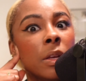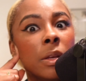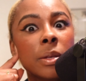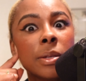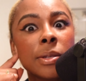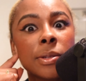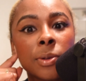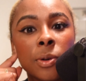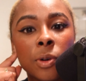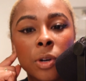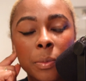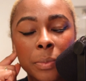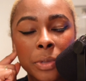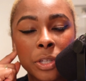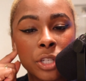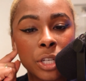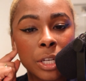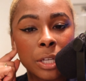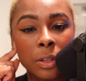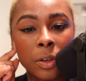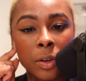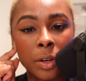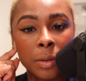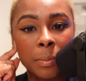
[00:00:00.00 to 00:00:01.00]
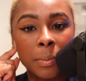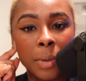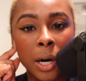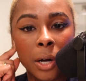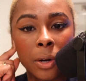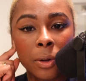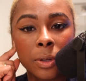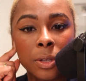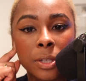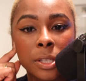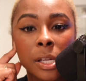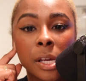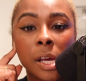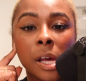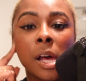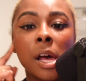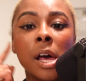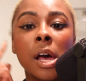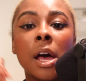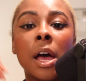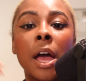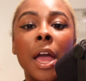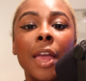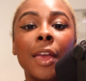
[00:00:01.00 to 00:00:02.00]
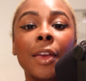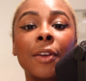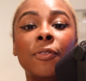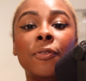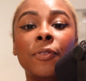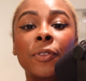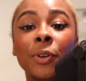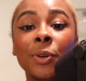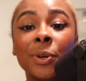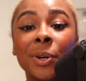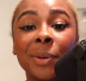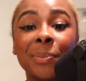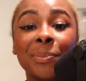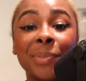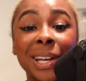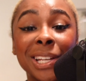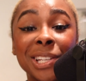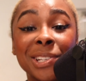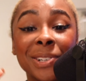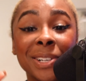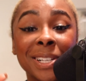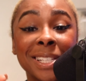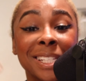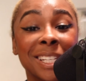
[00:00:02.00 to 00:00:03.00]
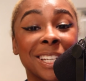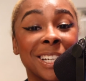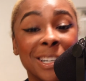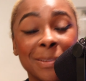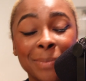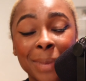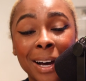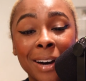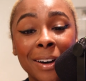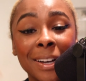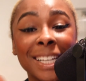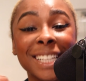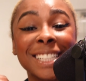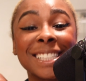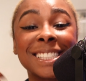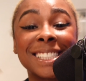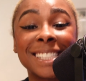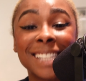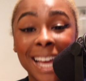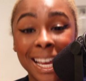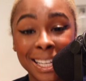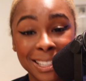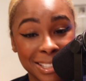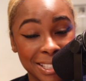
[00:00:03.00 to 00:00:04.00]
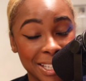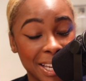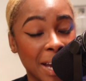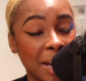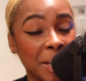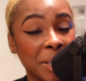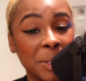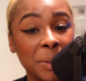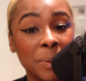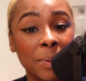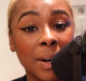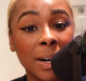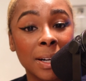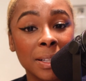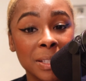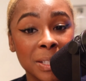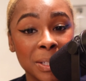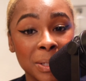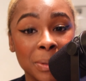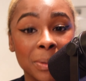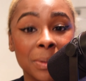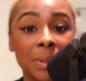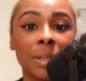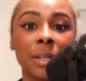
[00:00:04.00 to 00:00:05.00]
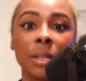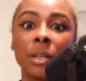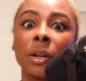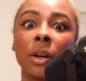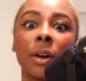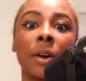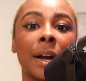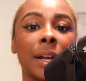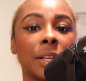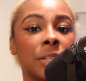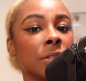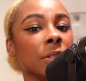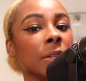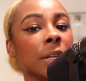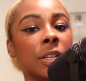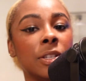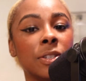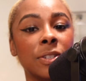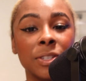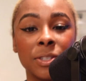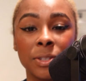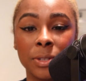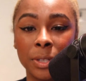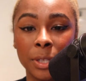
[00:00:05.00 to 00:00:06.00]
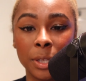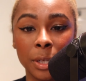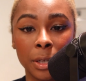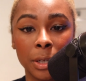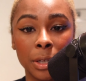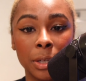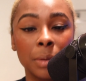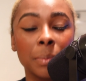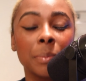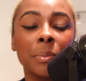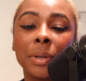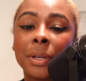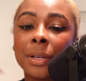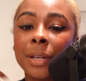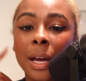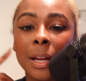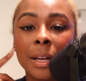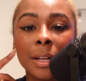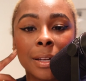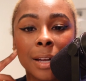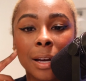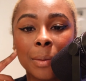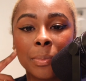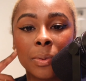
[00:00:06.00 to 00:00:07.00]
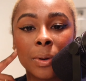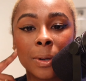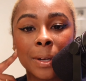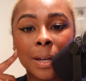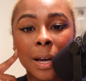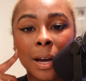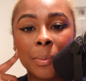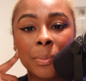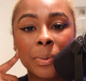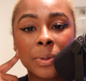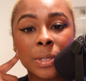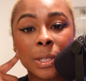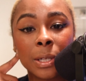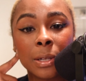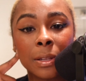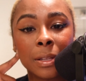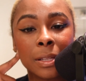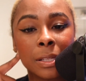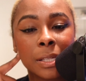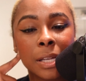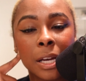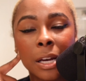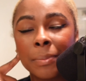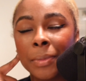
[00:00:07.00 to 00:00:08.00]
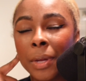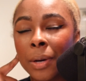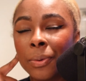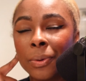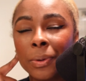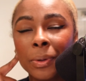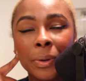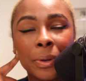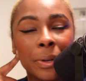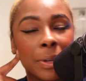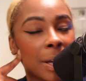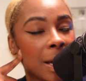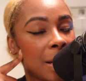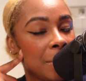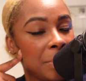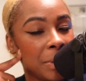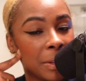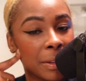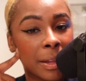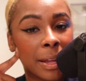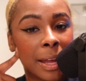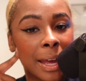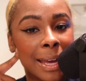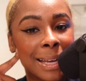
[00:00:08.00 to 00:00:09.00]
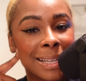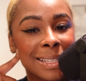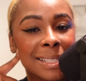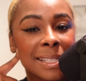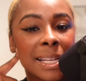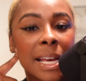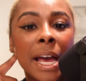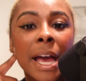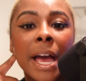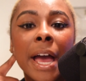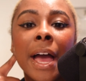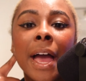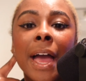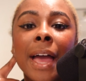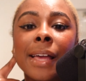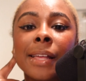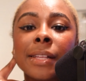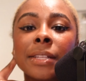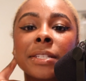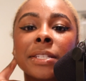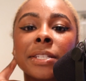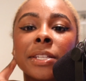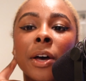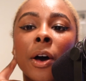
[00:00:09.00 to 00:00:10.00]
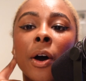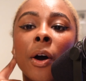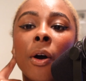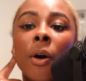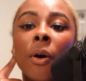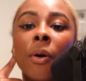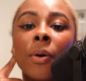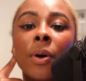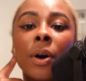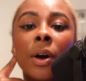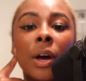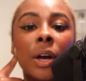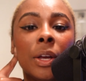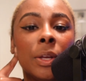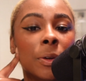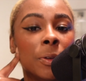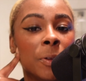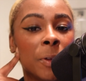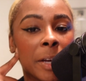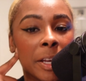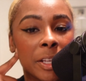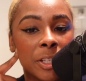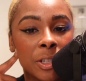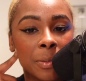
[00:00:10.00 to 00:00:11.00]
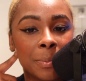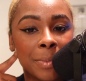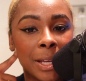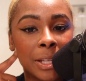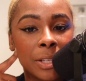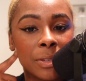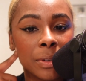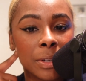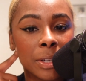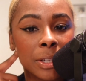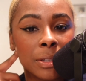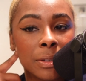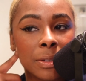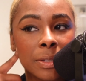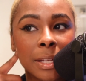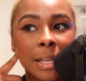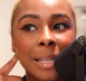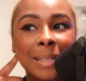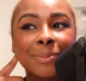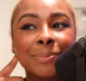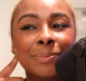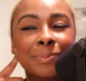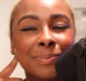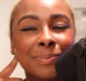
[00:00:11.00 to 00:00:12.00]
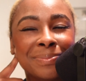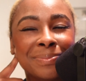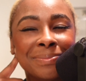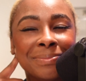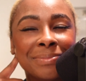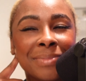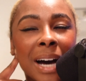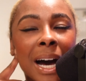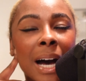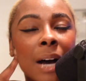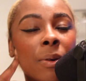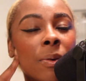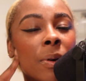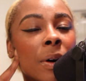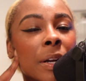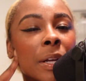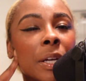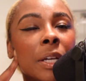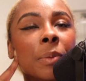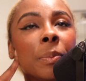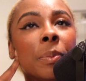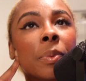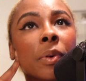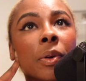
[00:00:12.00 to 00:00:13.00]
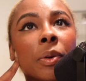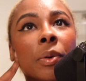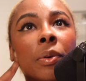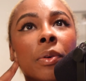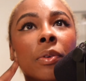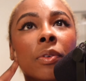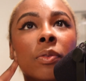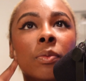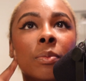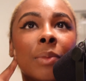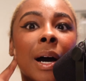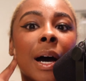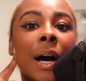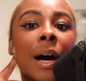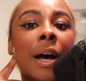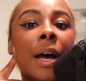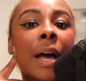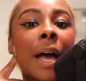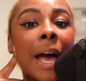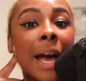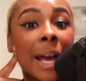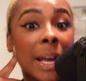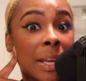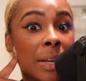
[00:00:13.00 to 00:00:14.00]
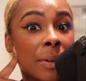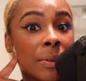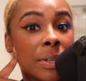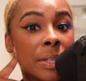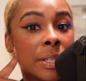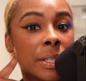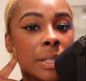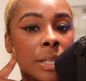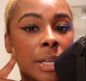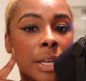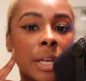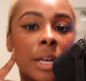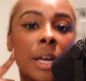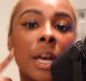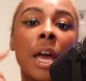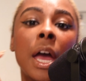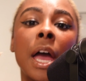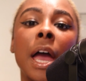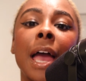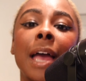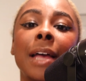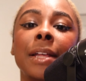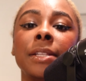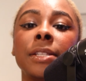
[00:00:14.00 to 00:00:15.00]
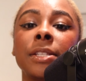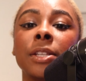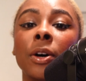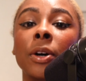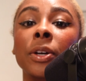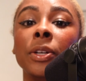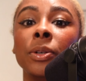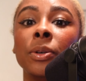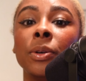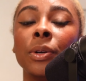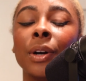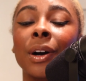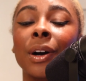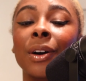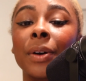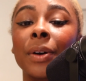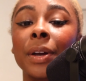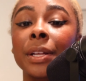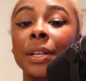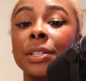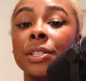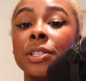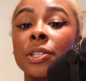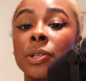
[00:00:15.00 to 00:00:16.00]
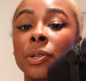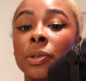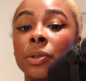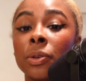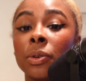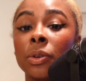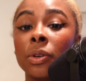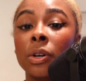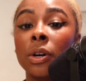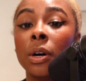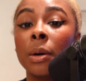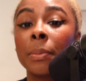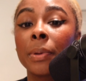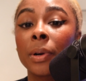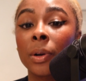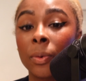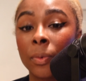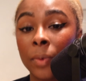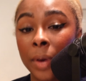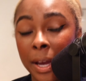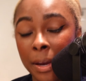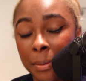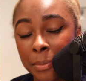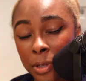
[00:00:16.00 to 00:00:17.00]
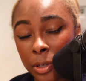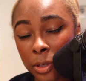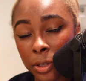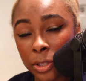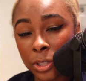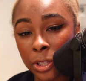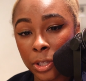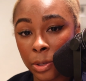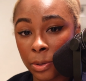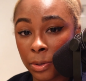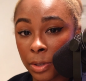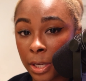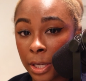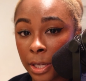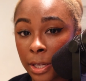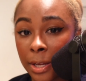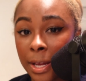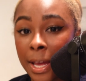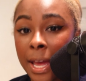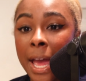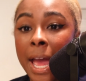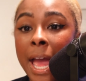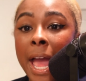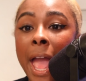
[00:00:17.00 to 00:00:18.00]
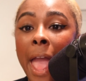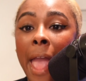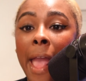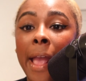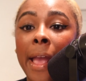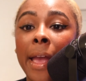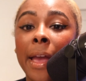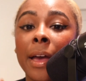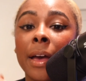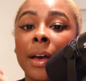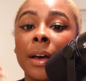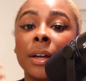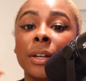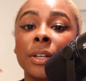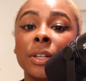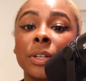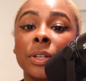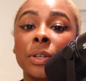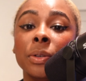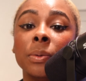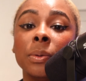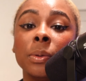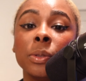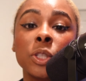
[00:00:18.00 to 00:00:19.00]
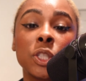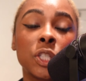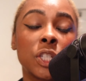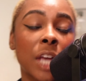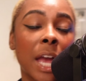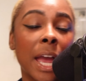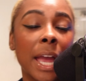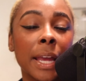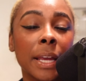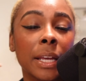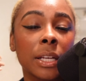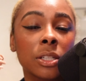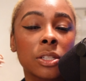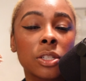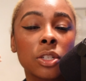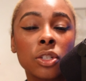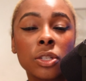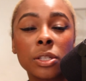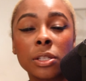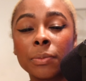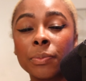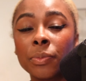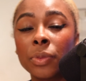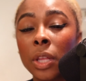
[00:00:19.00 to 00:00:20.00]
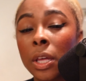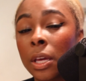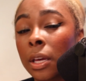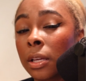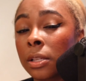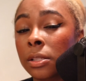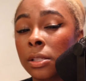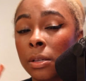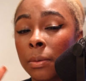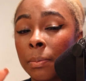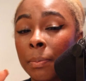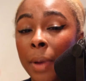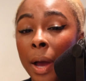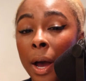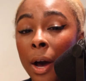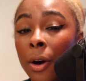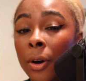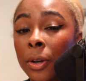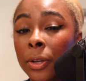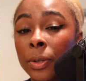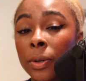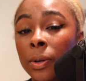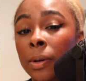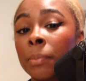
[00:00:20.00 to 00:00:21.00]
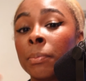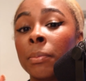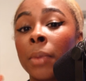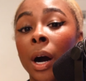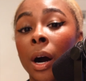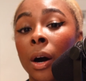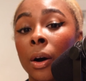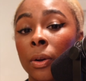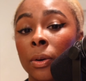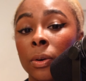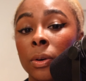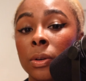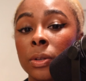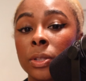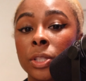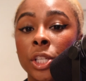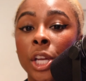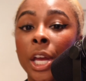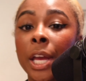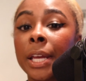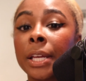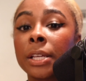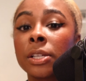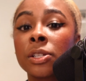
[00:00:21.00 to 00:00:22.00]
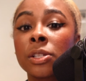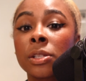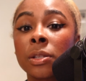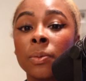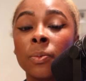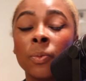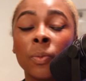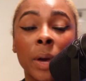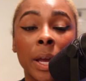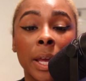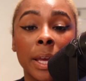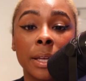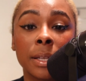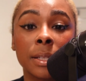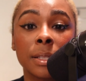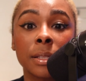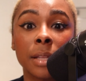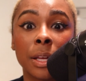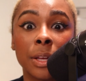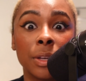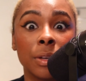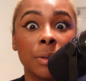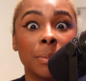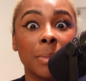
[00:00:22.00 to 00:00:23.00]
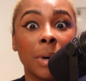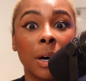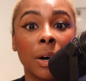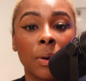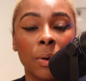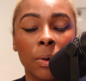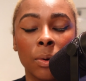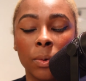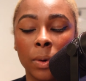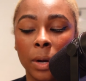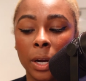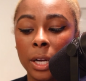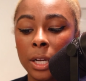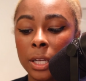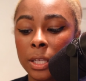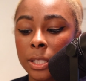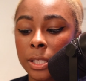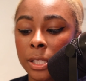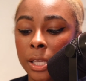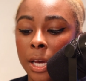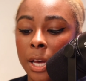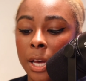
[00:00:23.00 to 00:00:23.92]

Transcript: score machine learning models. If your metrics come out exactly how you want to, then congratulations, you're done. But 99.9% of the time, that will not be the case. And so you'll look at your metrics, you'll say, I want to improve my accuracy. And so you'll go into parameter tuning, and you will change some things about your model, change some ways that your model works,